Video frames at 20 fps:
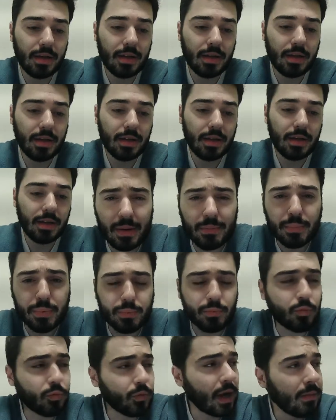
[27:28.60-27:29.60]
for Red
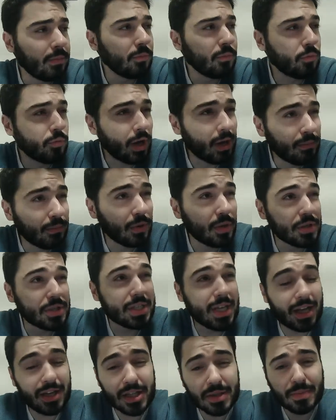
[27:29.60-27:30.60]
Bull
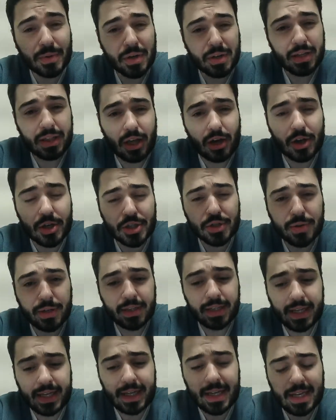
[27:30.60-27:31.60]
Salzburg in the Austrian
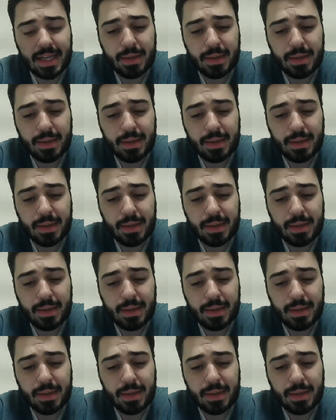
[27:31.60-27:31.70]
League.